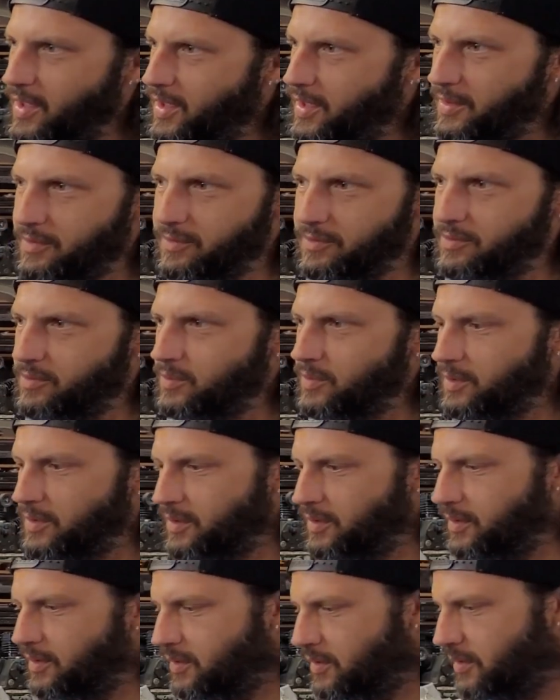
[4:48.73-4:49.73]
ends
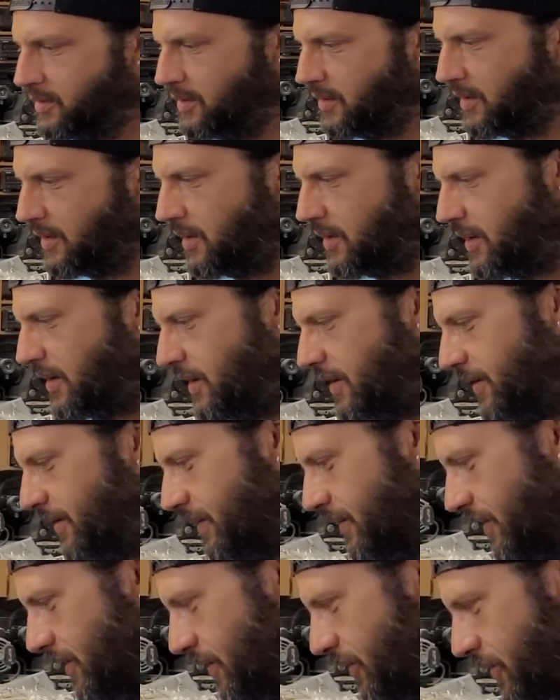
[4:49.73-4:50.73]
really
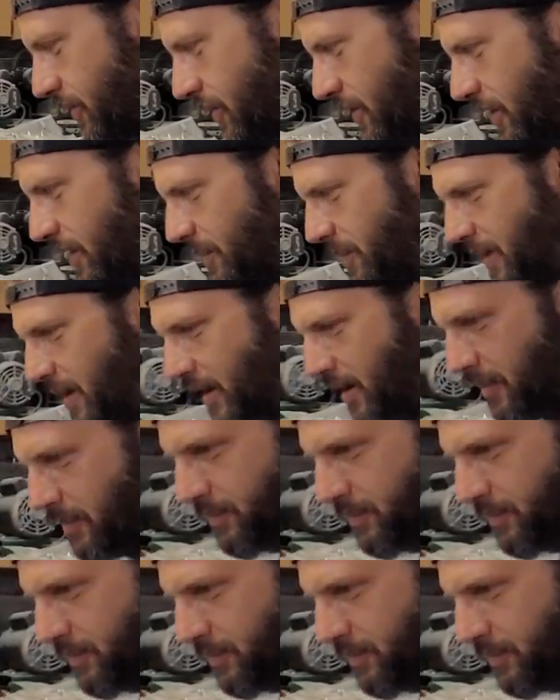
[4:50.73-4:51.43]
and the front kind